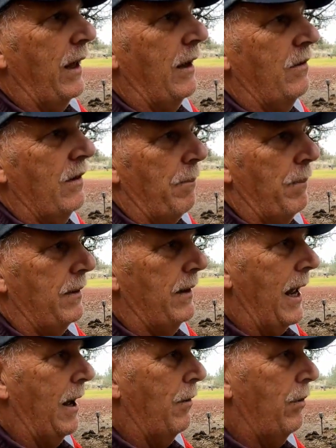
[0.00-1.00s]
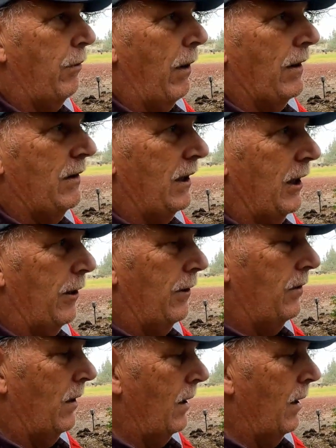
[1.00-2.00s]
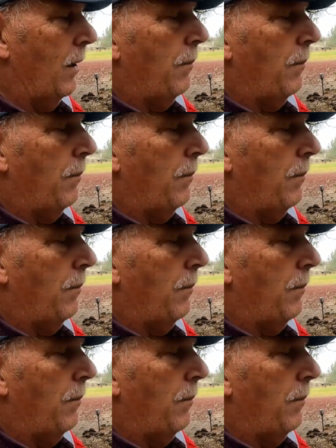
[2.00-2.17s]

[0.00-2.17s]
things up and down throughout the years,